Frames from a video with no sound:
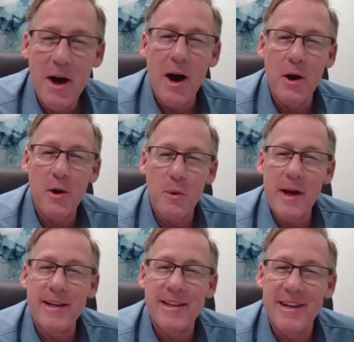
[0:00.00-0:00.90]
a
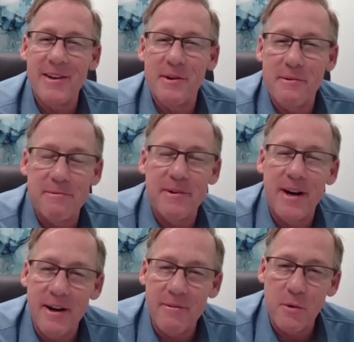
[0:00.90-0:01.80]
great deal
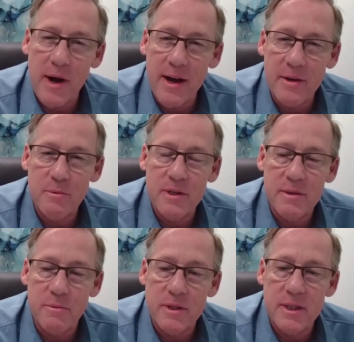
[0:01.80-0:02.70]
of ground
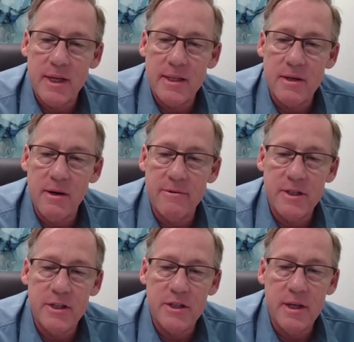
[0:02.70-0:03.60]
with today's
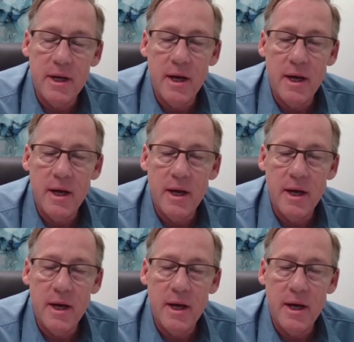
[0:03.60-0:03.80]
conversation.